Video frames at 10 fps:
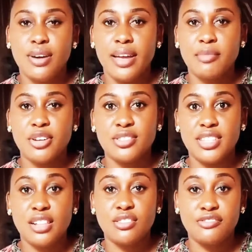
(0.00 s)
I am going to
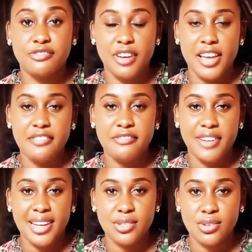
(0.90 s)
tell you 5
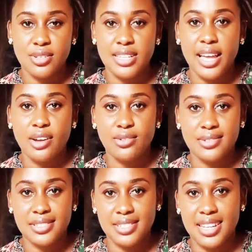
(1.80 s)
factors I
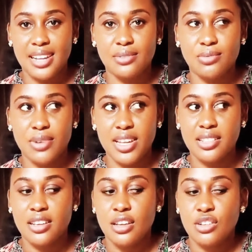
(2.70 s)
considered
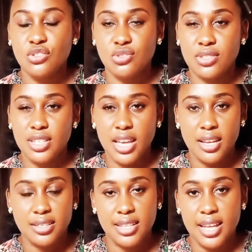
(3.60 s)
when choosing
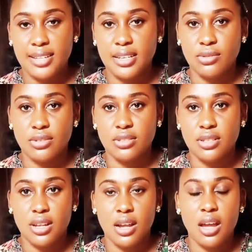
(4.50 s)
hairstyles I
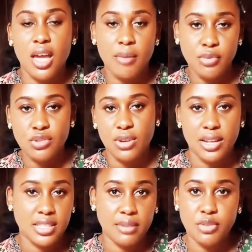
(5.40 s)
was able
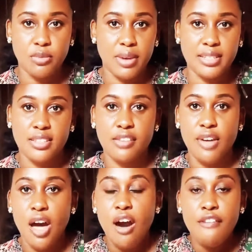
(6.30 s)
to attempt on myself.
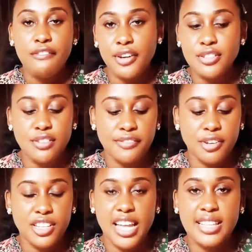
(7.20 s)
First of
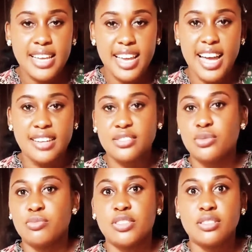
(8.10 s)
all, that hair has
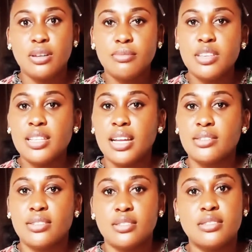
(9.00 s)
to be something that
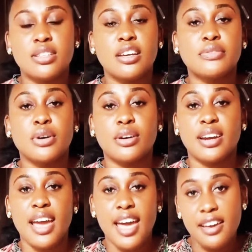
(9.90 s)
doesn't take
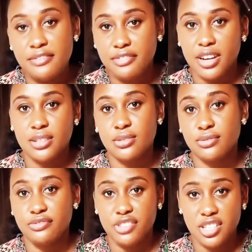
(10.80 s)
forever to
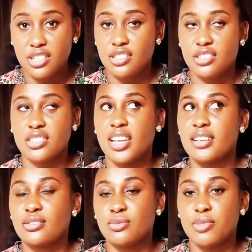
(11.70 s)
finish. It
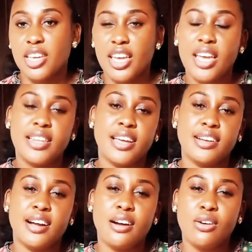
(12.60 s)
has to be a hair that
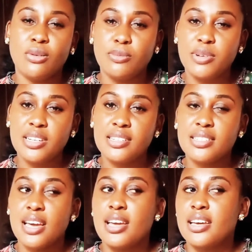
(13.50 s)
you can
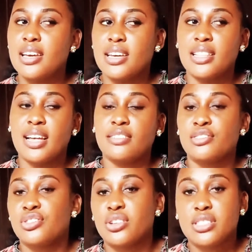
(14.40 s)
complete in as
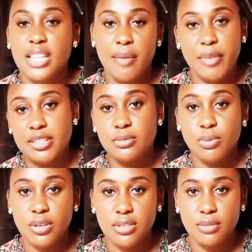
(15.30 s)
short time as
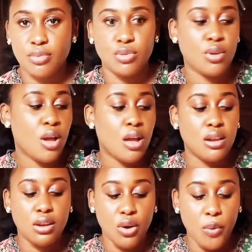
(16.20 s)
possible.
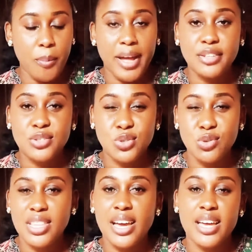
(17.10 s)
Number
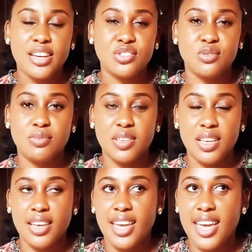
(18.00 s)
2, that hair should
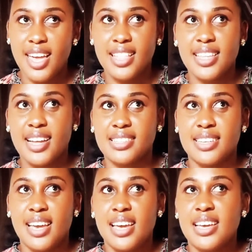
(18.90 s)
be a hair
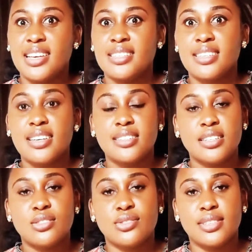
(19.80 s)
that is
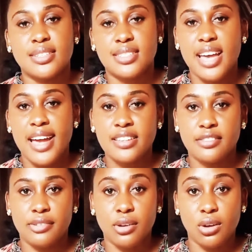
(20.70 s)
easy to
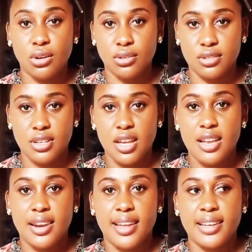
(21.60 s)
disguise flaws.
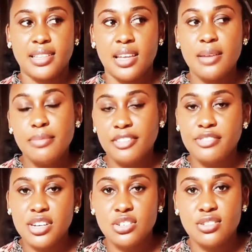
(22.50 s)
Like the
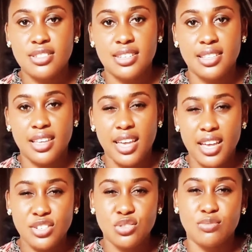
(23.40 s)
imperfections in the
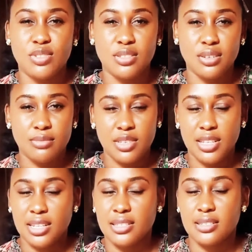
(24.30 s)
hair should be something
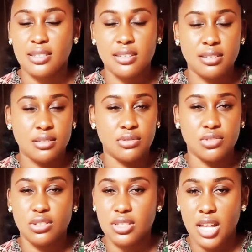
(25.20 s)
that is easy to
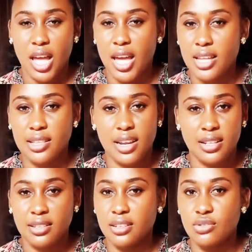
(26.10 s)
just hide
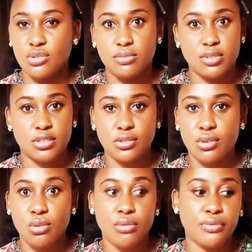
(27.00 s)
and it won't be
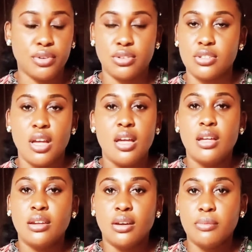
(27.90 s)
so obvious.
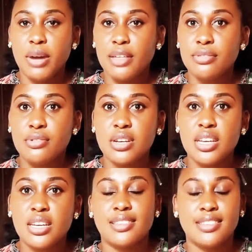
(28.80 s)
Number
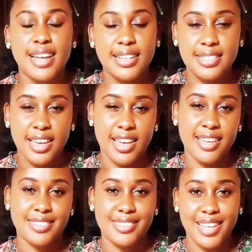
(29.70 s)
3, that
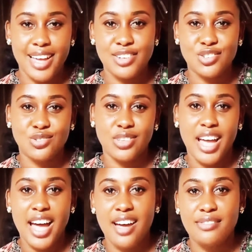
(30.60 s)
hairstyle should
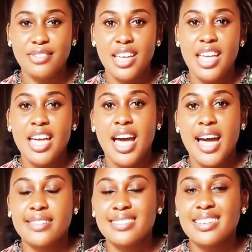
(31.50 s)
have
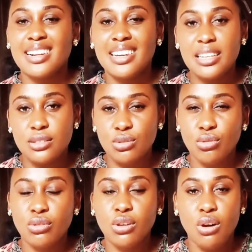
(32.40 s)
as
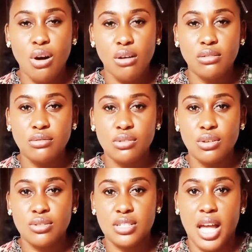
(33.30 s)
little
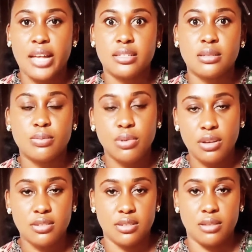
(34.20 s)
cornrows as
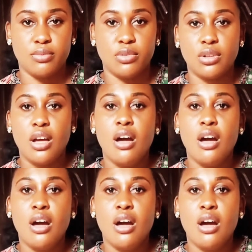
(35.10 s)
possible.